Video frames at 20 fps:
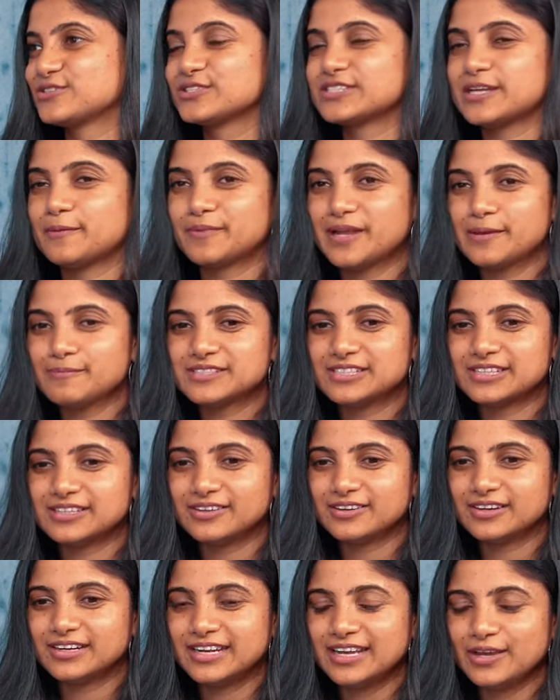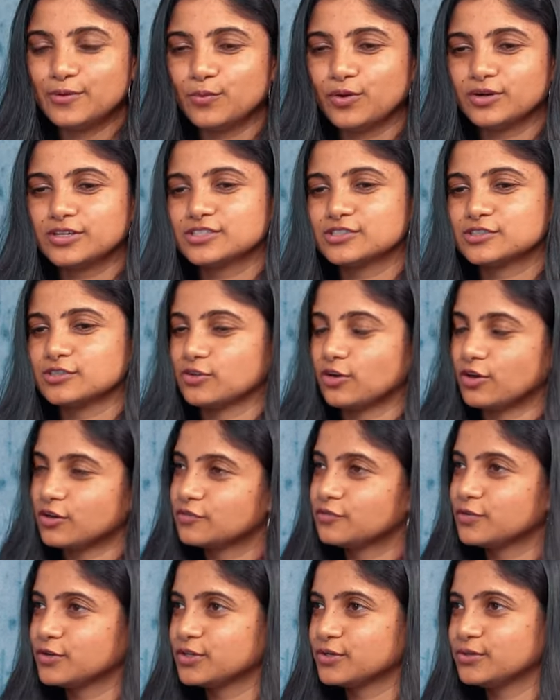So sometimes learning what is
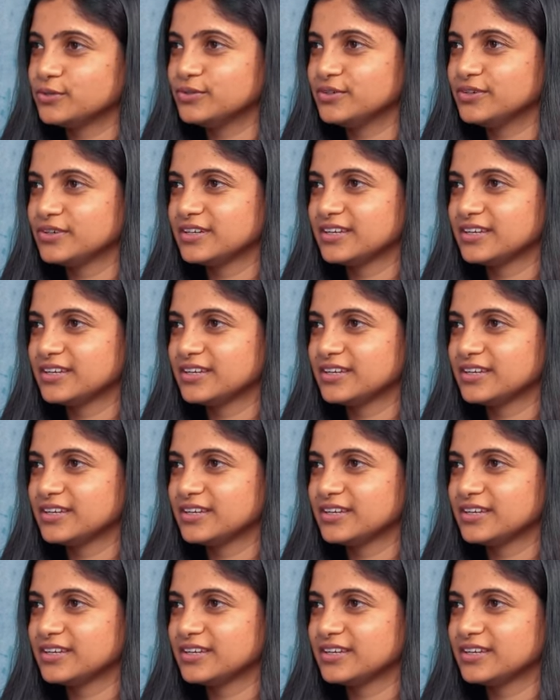not for you